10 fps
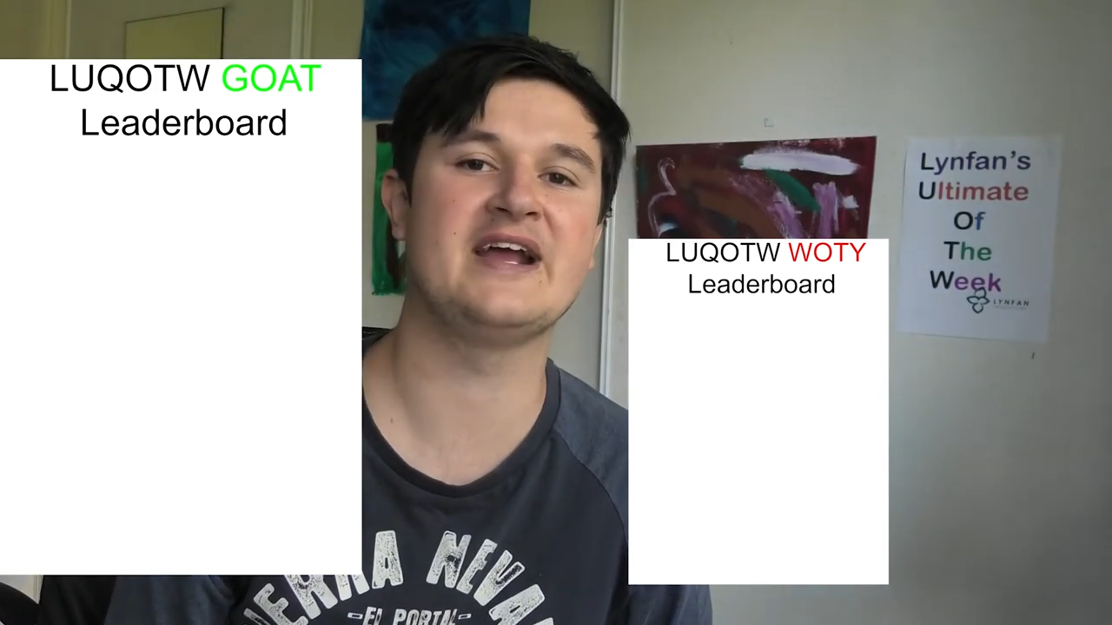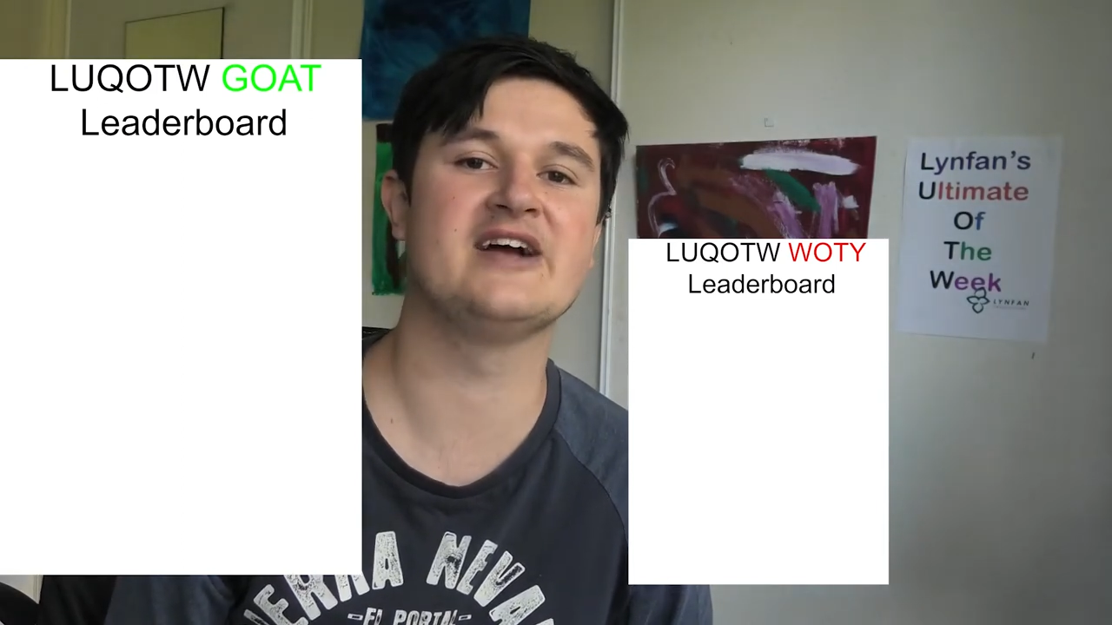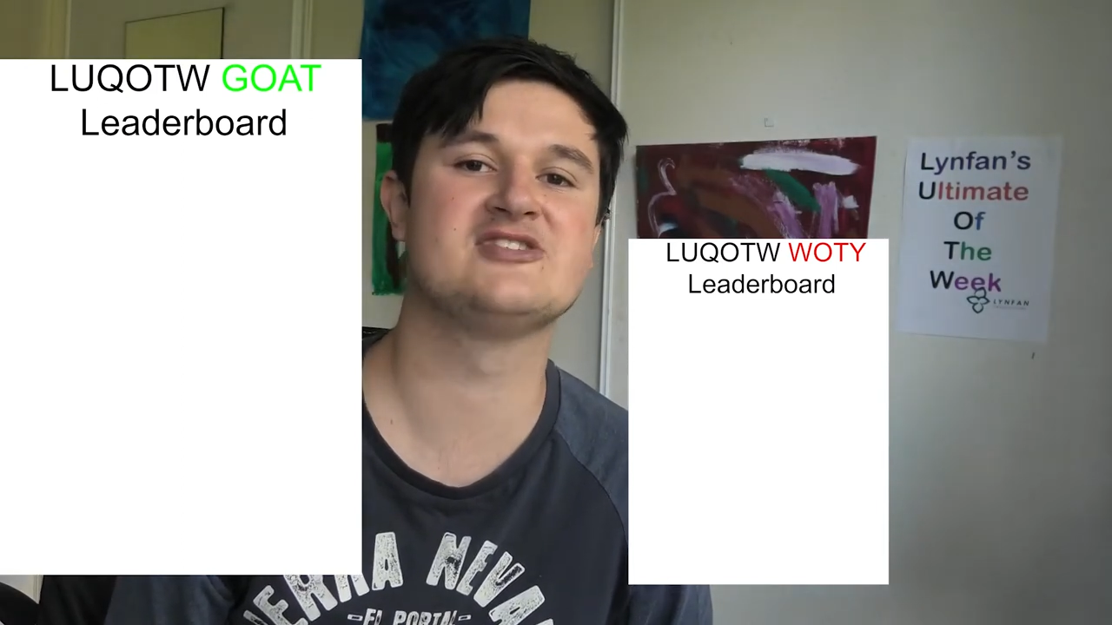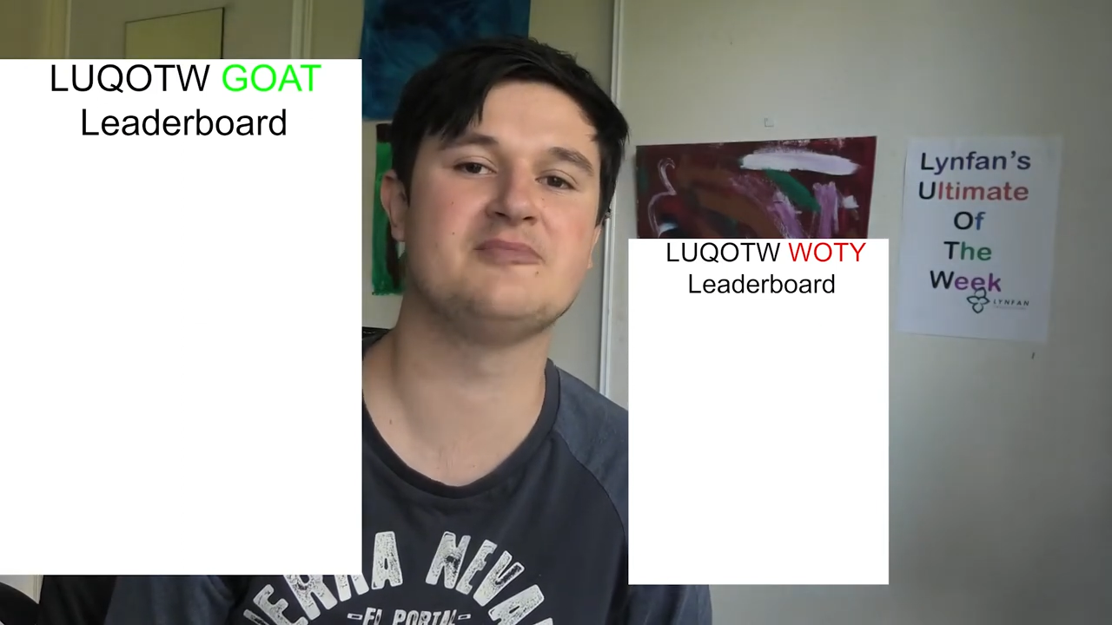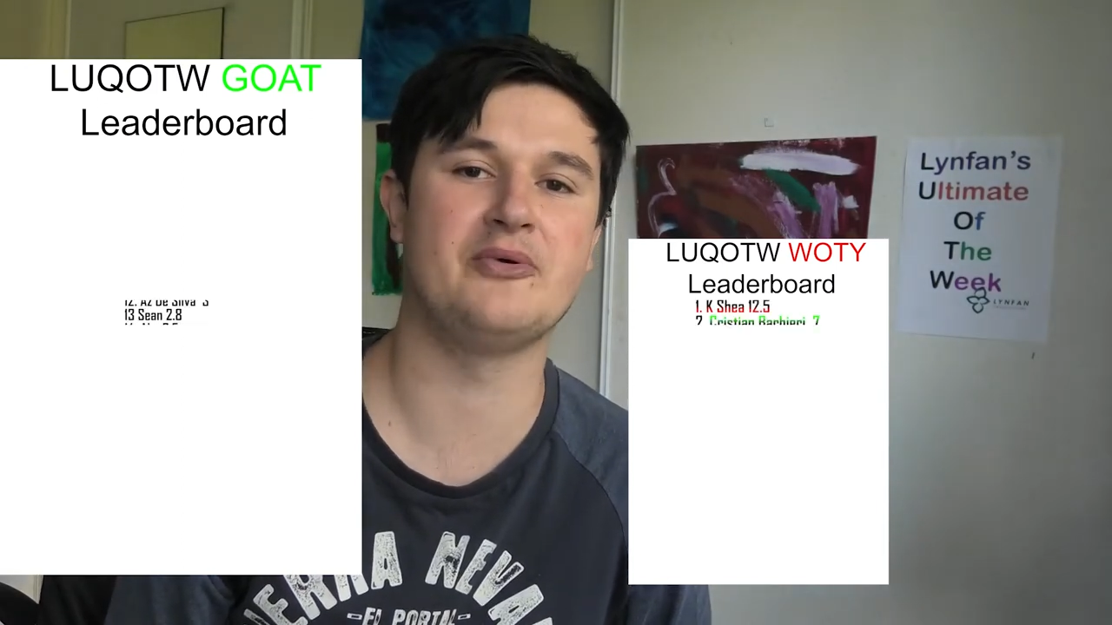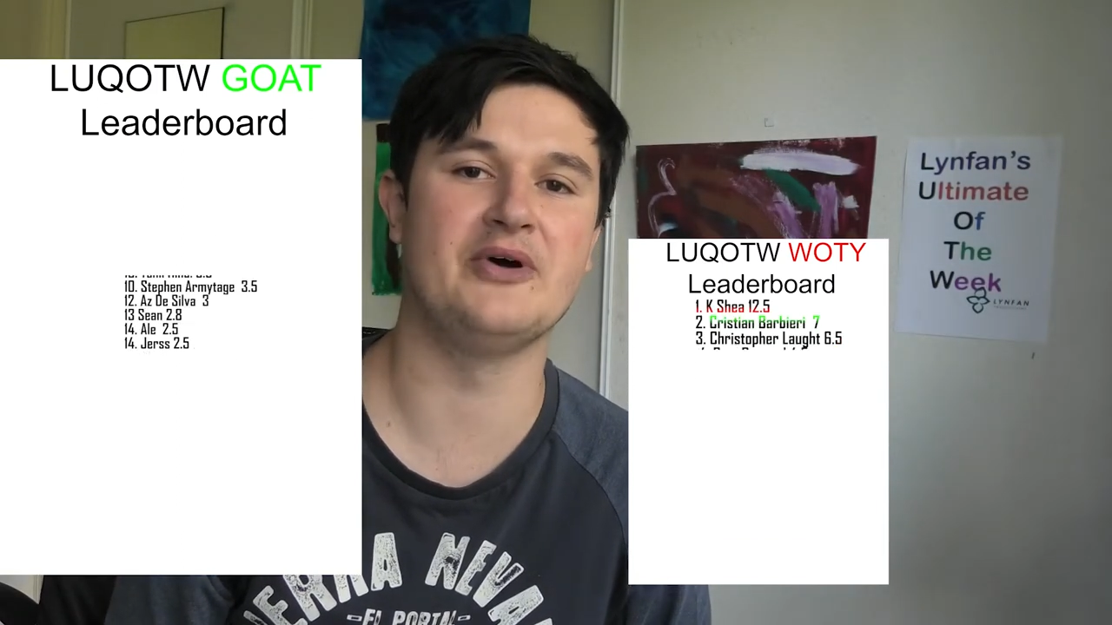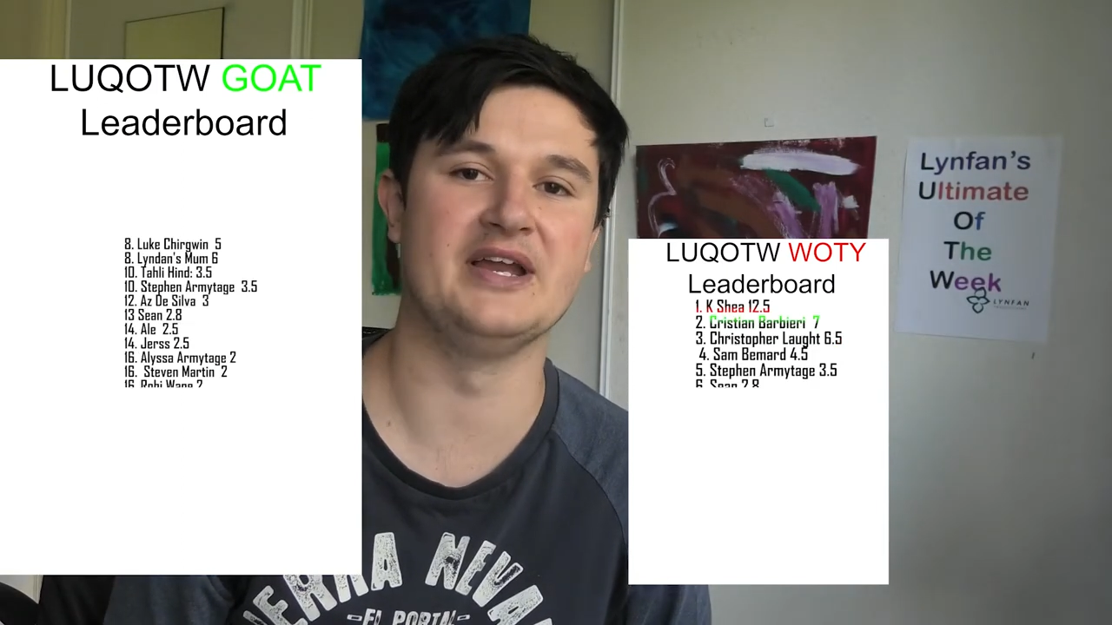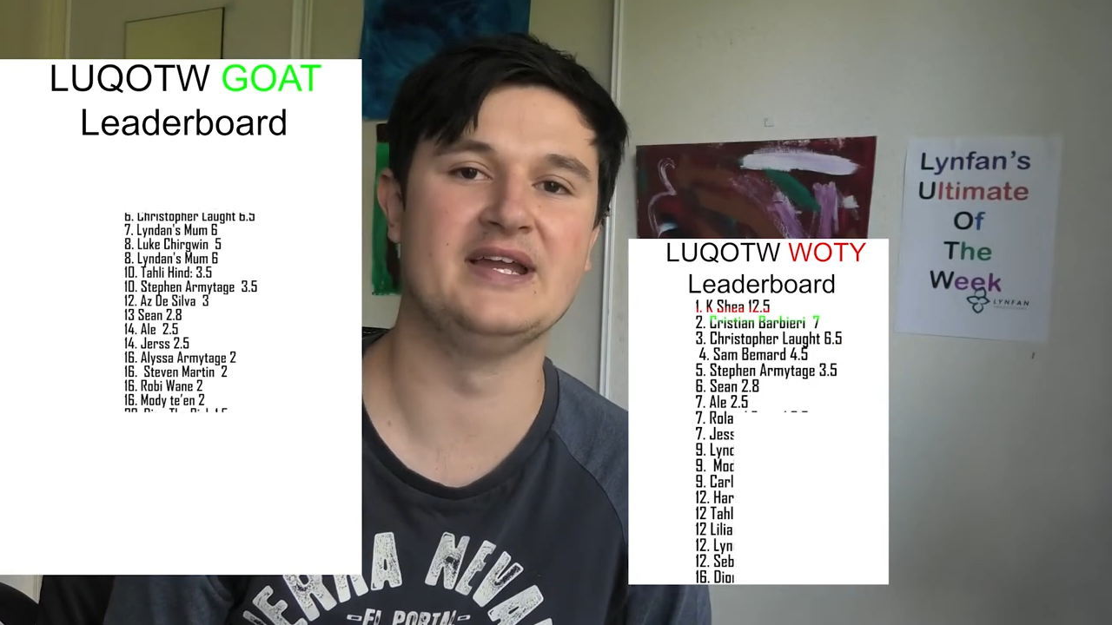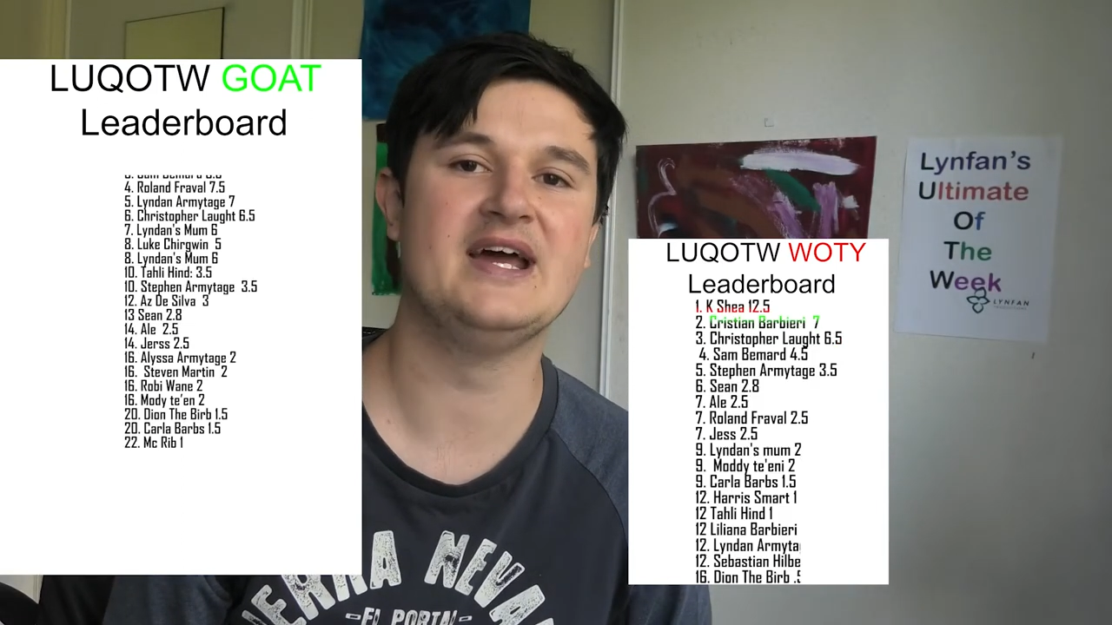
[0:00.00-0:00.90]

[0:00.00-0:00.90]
gets a point.